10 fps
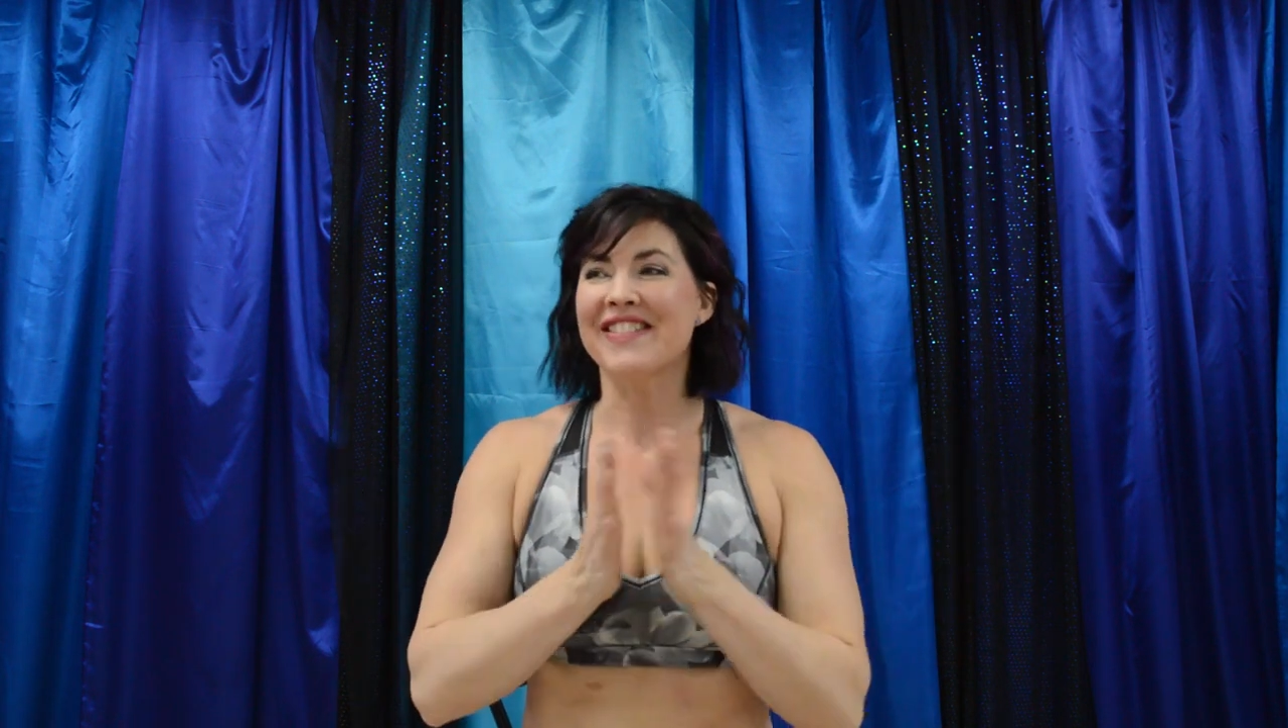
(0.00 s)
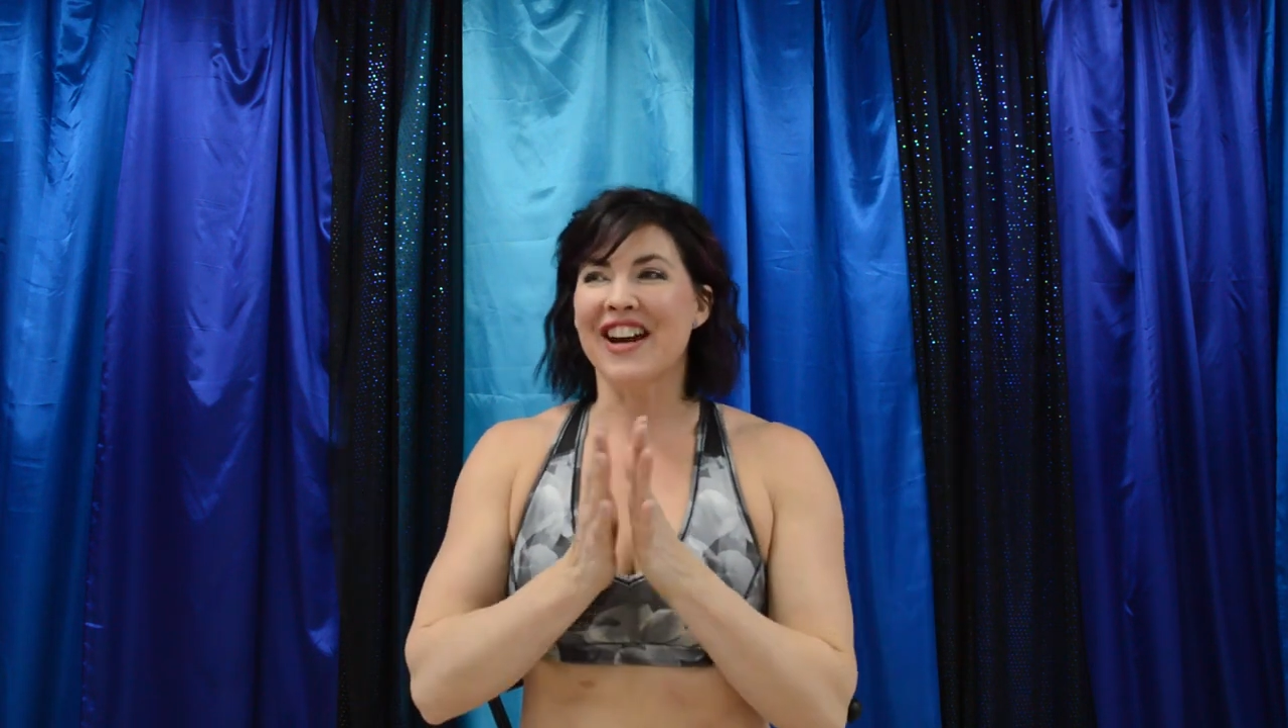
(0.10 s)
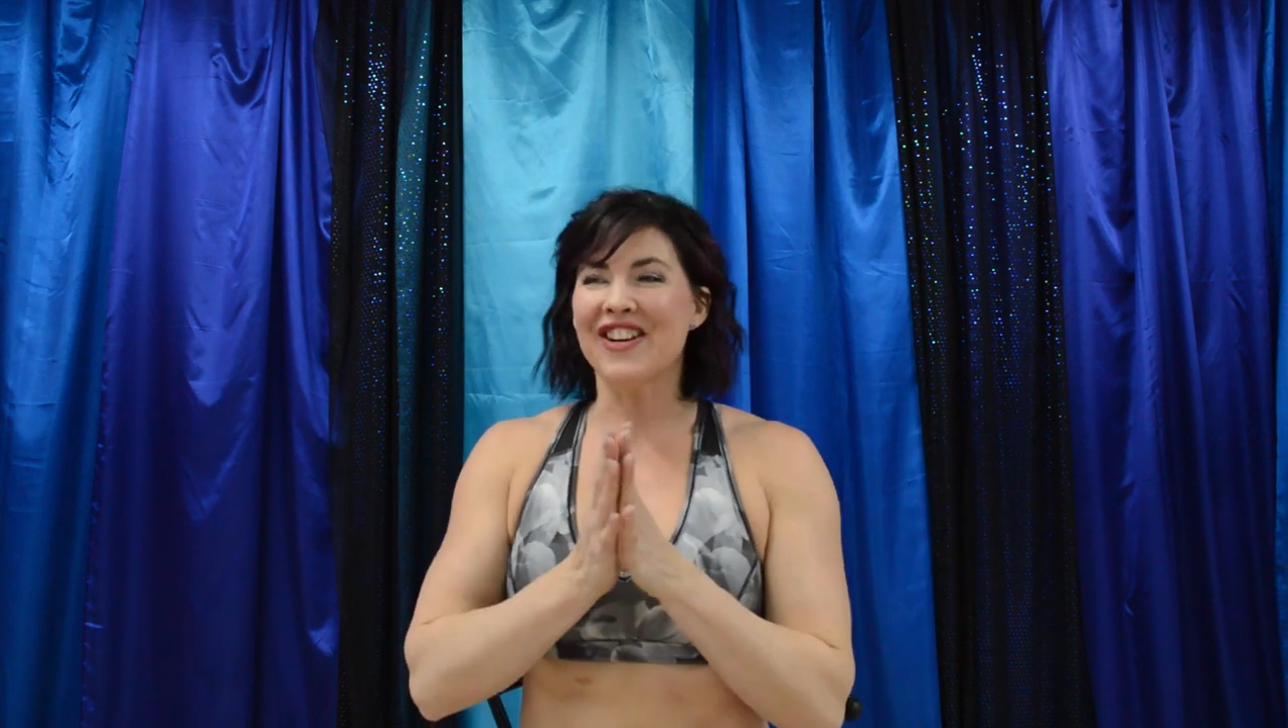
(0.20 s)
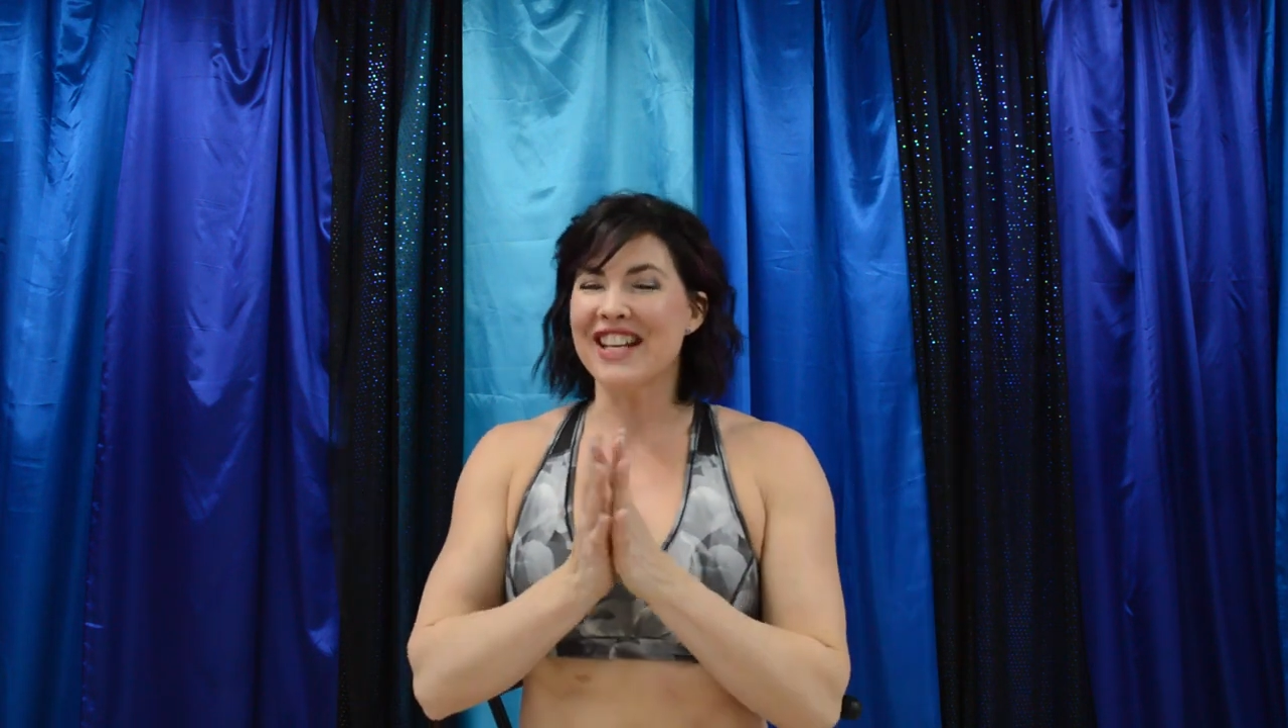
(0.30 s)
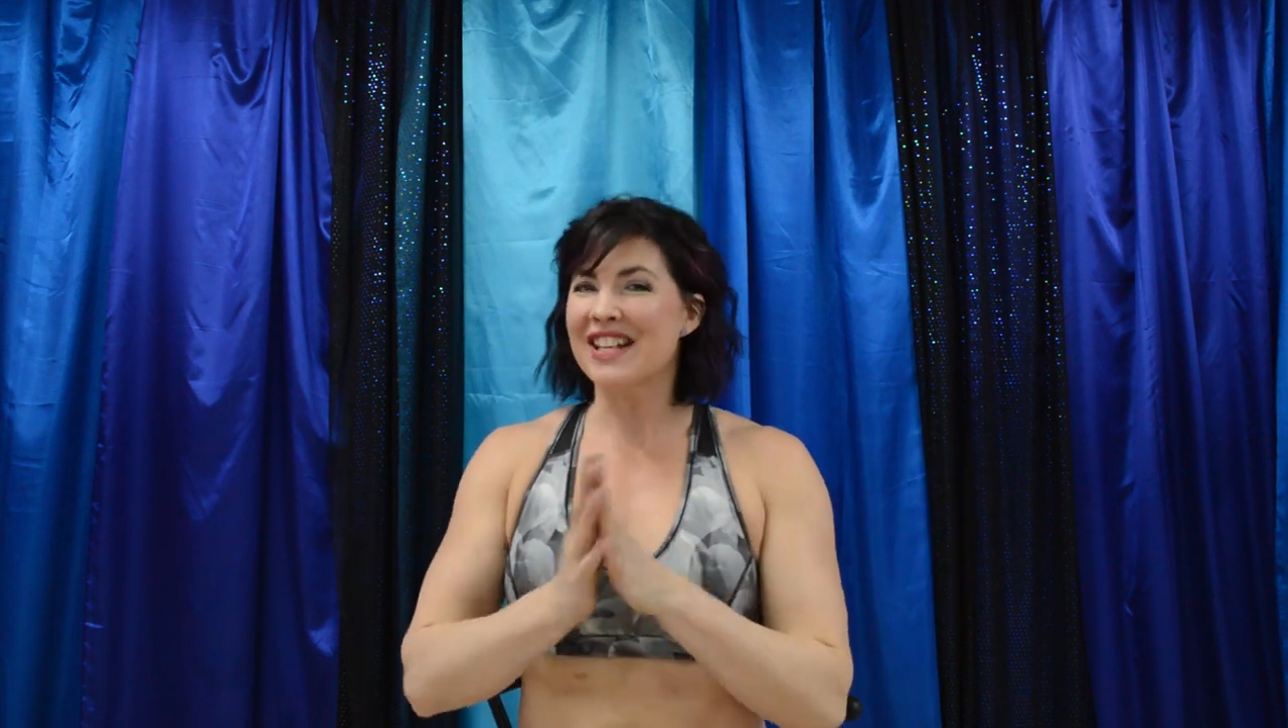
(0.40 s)

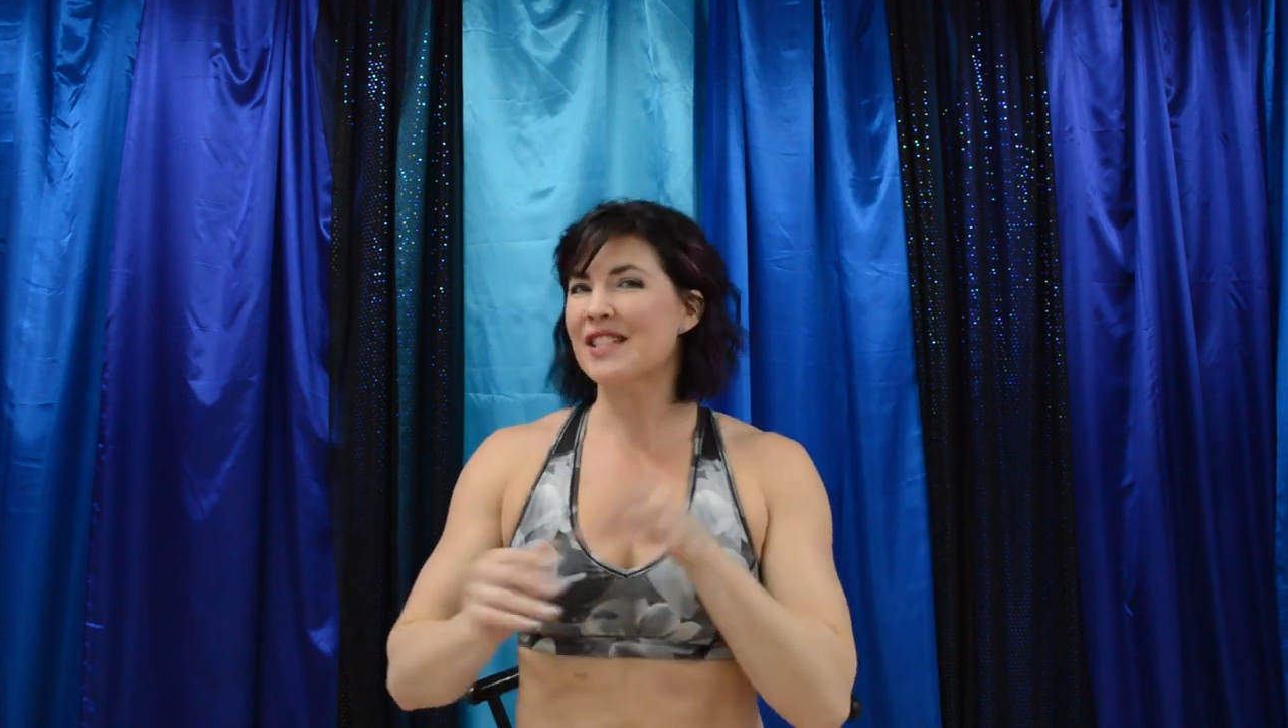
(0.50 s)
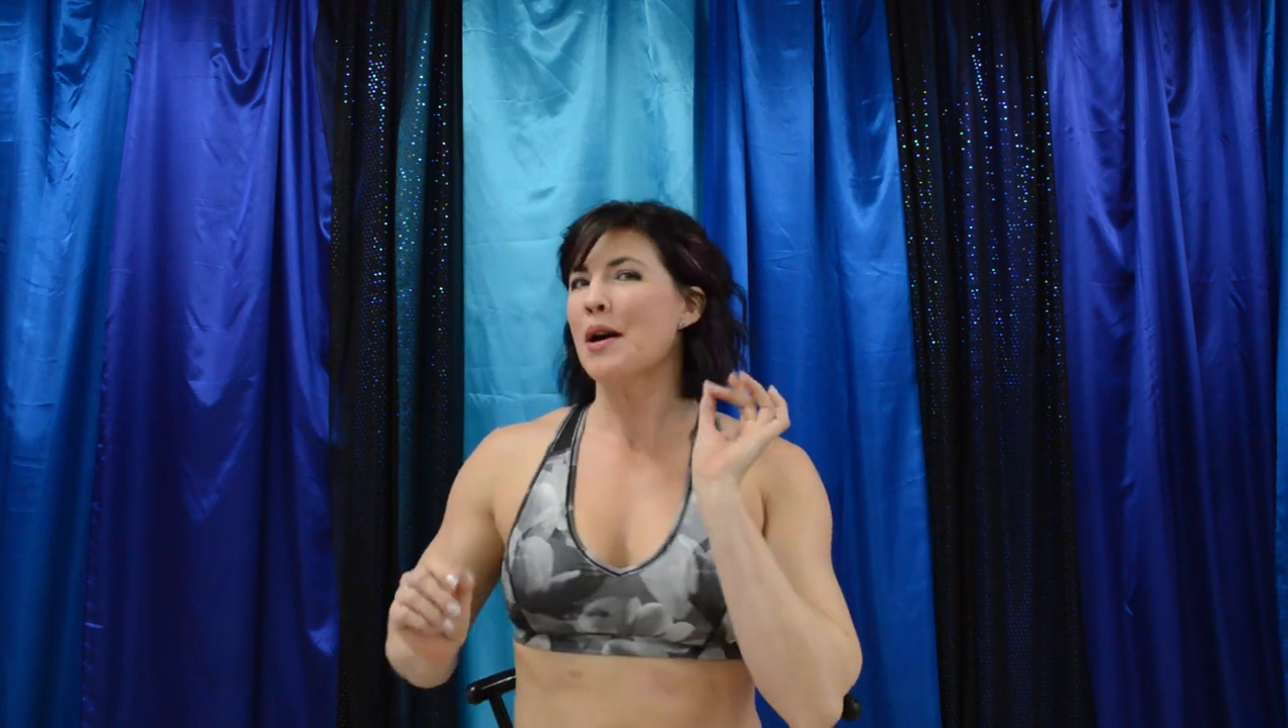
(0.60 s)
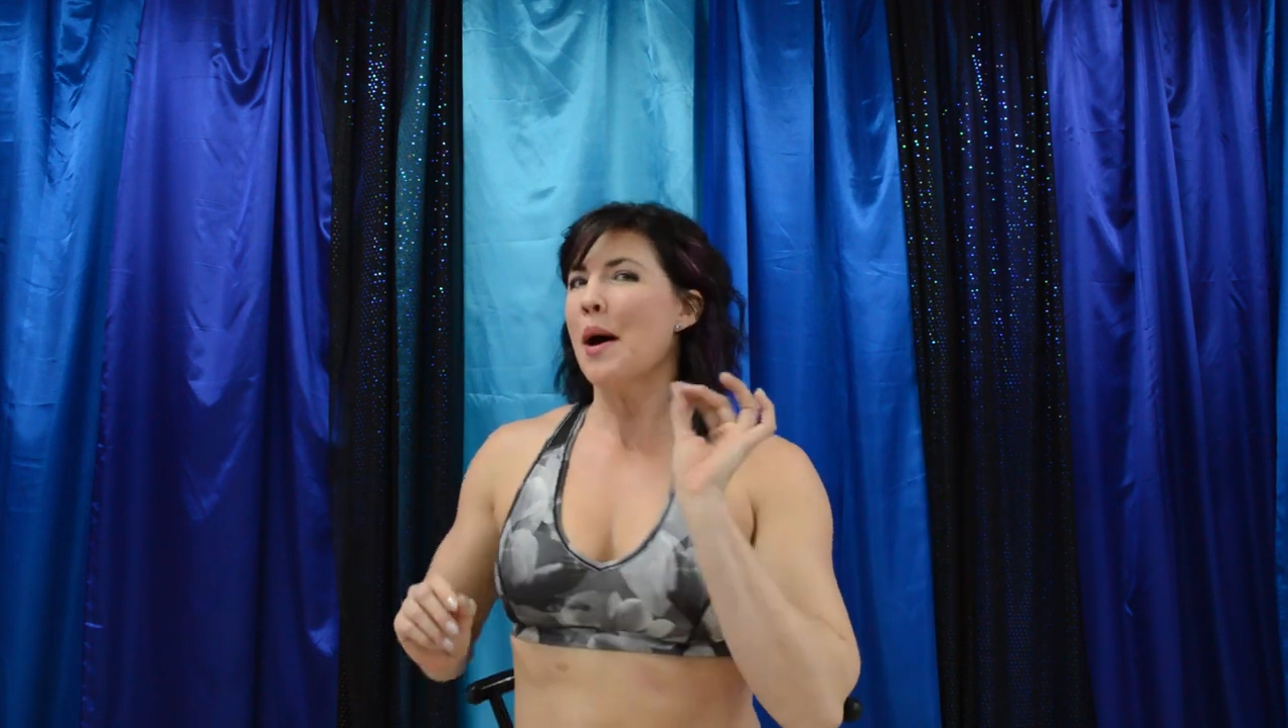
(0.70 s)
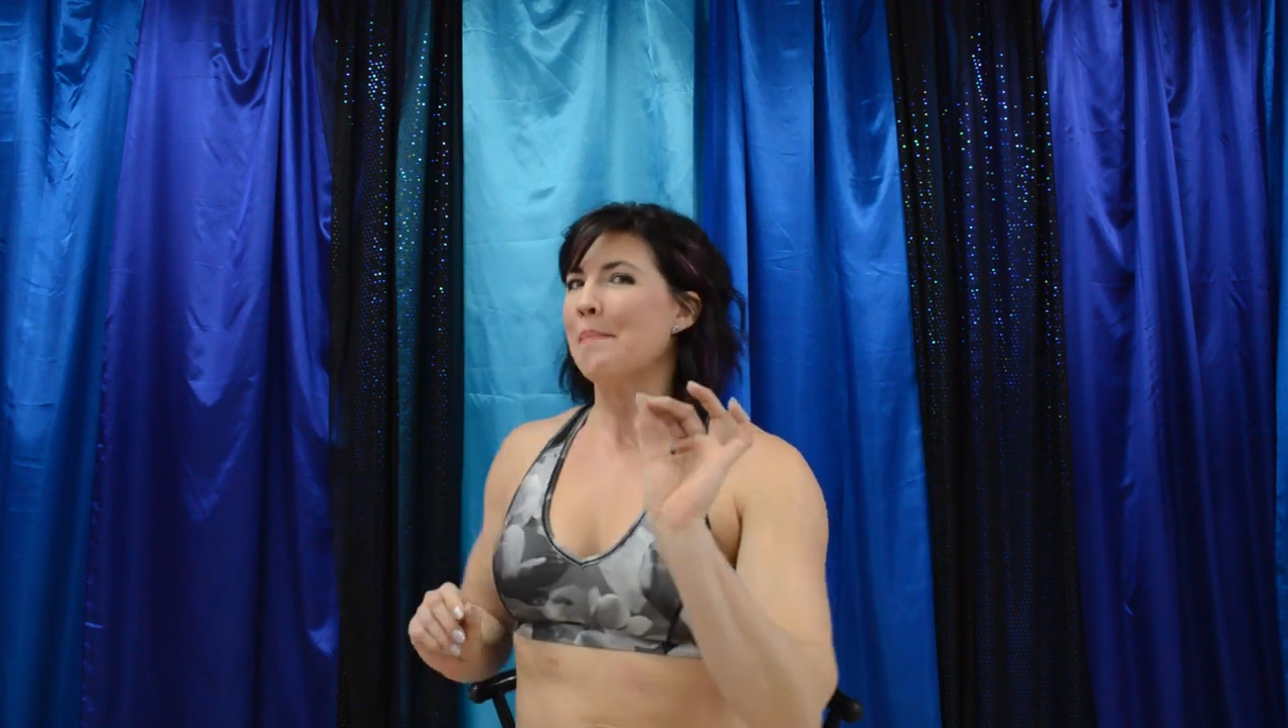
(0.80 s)
there is